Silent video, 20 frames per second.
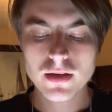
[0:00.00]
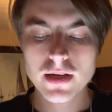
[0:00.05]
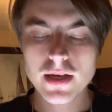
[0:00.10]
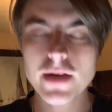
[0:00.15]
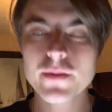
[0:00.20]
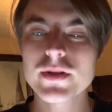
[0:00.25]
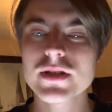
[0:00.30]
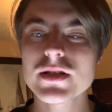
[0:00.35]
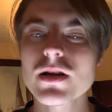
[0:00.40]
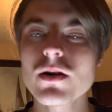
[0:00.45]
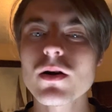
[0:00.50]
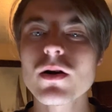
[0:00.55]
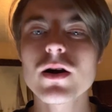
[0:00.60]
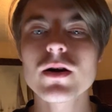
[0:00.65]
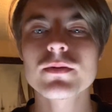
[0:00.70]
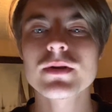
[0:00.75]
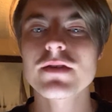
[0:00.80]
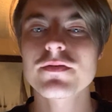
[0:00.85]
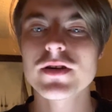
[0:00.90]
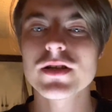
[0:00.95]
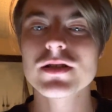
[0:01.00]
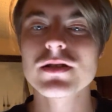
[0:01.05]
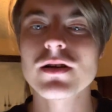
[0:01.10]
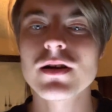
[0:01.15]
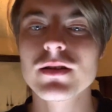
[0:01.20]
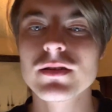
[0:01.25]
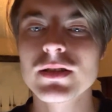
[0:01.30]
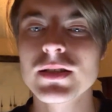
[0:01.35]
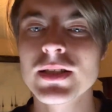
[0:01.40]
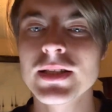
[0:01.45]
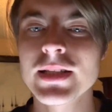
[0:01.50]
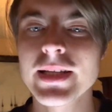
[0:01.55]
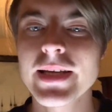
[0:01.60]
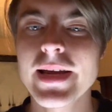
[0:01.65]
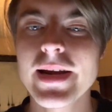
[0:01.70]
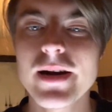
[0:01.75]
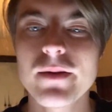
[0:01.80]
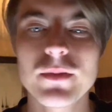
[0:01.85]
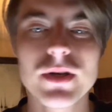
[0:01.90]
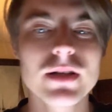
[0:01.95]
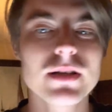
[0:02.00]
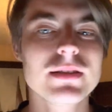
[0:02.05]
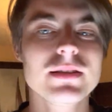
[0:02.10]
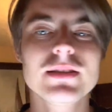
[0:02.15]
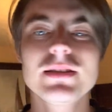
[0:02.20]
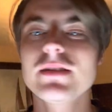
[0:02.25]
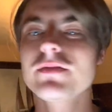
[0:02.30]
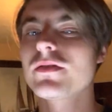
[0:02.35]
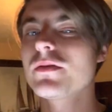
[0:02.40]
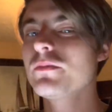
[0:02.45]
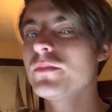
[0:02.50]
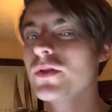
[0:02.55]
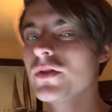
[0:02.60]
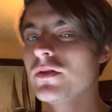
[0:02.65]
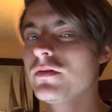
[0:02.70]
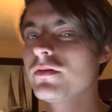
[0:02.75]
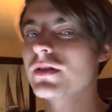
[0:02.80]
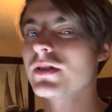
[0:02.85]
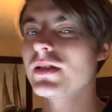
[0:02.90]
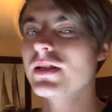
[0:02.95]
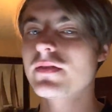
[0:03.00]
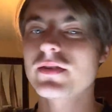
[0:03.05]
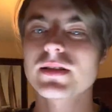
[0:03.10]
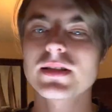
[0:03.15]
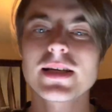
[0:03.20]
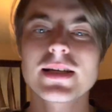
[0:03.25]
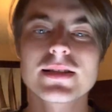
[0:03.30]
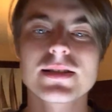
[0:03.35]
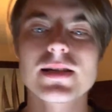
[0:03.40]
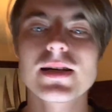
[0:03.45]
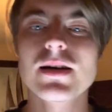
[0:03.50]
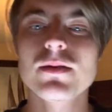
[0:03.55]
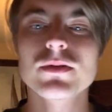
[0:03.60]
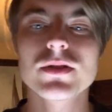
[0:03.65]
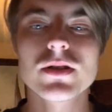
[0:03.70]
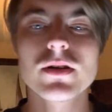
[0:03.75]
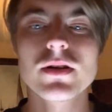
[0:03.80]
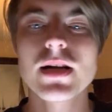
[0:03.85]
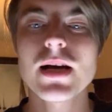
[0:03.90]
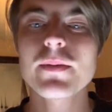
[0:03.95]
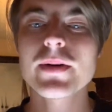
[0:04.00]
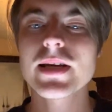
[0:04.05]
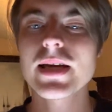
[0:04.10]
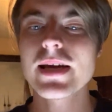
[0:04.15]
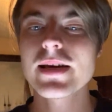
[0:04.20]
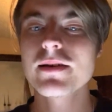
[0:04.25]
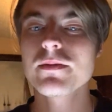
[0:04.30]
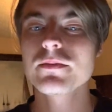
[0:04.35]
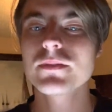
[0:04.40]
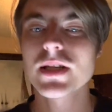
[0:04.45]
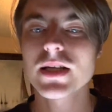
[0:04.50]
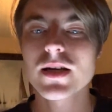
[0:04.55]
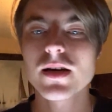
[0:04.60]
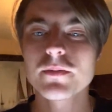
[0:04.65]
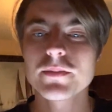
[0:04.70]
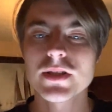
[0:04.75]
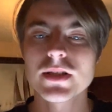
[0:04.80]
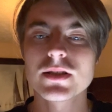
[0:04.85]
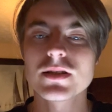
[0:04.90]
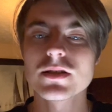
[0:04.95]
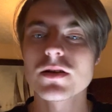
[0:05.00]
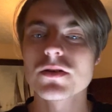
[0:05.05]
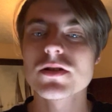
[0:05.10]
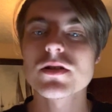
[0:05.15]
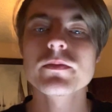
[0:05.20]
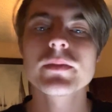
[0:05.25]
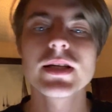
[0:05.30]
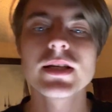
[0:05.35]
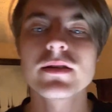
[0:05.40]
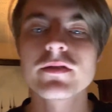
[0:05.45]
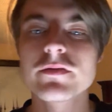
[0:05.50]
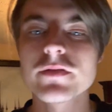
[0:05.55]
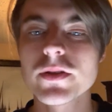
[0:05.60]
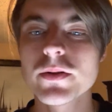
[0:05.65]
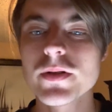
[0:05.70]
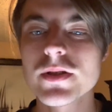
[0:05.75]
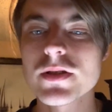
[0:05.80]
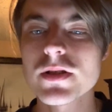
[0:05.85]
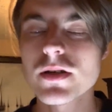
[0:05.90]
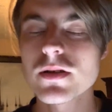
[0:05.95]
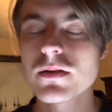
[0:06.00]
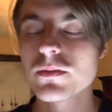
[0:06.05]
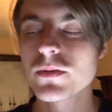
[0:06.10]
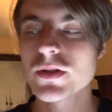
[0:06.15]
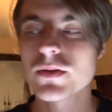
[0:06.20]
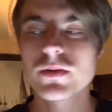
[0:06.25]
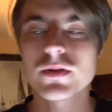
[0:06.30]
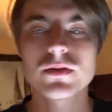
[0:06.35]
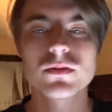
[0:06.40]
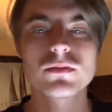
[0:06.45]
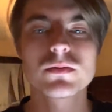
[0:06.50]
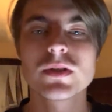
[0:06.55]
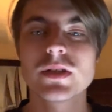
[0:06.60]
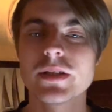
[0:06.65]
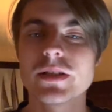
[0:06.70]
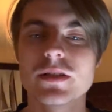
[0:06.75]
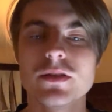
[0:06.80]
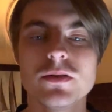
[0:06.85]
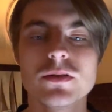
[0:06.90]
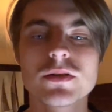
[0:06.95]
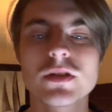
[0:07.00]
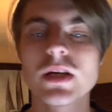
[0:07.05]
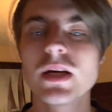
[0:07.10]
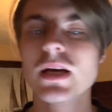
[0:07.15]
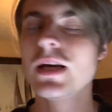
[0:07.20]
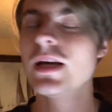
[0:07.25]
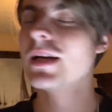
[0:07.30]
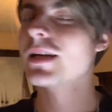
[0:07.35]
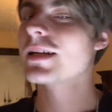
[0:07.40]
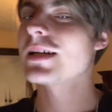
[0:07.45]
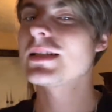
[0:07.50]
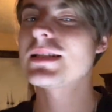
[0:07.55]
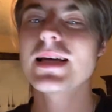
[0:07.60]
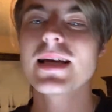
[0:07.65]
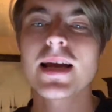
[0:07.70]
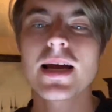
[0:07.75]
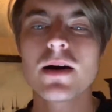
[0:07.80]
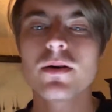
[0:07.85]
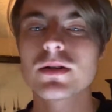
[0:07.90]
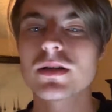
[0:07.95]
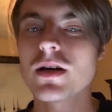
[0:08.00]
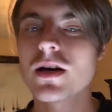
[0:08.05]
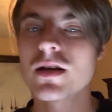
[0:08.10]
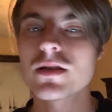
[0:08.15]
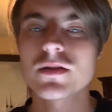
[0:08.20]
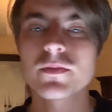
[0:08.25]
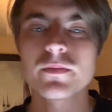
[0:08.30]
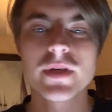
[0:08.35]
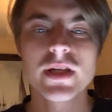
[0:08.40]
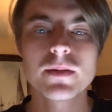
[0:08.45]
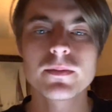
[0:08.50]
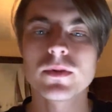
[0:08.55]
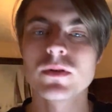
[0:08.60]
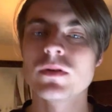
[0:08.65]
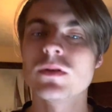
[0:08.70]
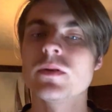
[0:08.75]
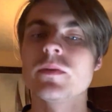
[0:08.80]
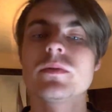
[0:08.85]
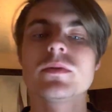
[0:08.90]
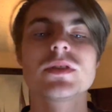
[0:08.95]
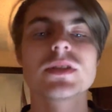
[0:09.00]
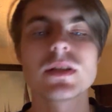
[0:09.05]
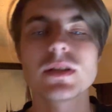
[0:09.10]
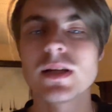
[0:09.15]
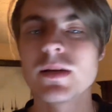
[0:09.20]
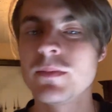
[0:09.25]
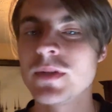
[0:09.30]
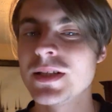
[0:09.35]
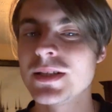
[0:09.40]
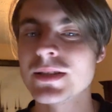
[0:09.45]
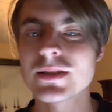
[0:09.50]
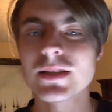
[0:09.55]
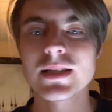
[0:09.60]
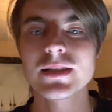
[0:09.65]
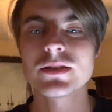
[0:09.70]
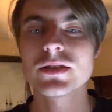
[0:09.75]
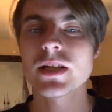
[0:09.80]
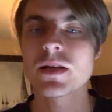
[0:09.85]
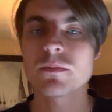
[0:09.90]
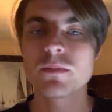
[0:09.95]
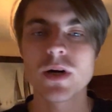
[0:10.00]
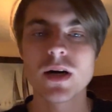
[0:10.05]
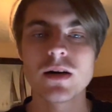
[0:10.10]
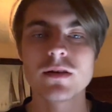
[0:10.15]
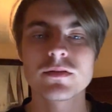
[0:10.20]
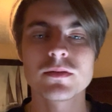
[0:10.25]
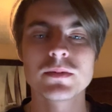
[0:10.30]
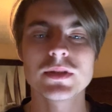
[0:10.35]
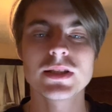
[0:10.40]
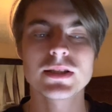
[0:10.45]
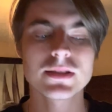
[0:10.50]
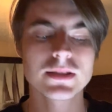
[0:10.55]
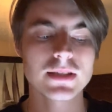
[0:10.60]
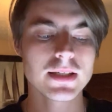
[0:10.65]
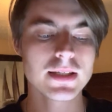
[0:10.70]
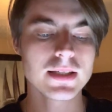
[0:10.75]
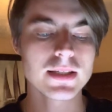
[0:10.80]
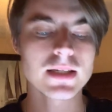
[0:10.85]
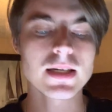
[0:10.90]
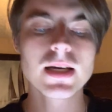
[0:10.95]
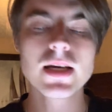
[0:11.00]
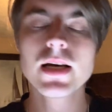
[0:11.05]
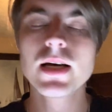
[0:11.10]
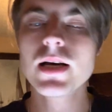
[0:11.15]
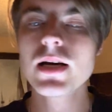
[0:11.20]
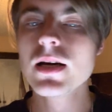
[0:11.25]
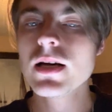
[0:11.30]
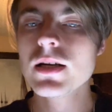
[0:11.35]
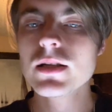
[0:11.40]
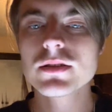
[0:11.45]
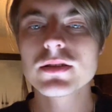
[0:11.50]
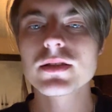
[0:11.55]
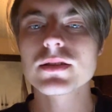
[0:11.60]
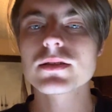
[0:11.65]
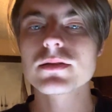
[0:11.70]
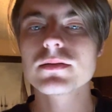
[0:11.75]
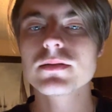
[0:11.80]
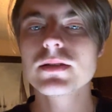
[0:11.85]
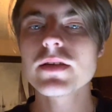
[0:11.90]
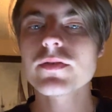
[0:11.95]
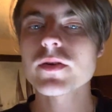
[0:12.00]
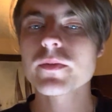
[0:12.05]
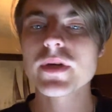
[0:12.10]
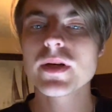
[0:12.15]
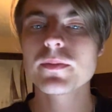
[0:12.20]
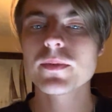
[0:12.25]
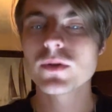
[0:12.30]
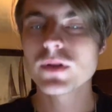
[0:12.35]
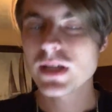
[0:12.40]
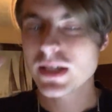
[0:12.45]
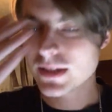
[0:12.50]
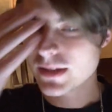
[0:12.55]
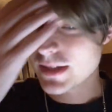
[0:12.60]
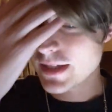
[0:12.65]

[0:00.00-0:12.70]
it was so hard when I first started learning the camera and the different moves and the different things that I was doing. I became the company's social media influencer, which was really huge. Got to hang out with awesome people and celebrities like Jake Paul from Disney and just different people like